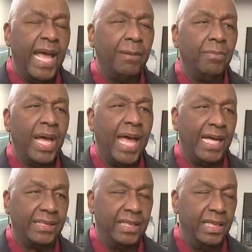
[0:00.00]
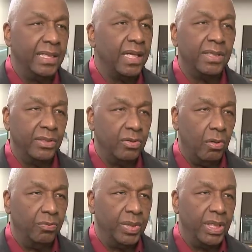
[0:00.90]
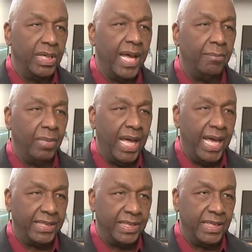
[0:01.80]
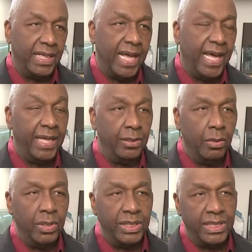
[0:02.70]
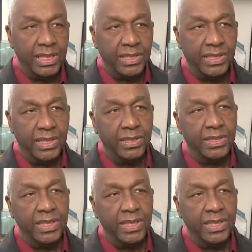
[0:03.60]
it happened by accident. Nothing drove me. It happened by accident. I had no intentions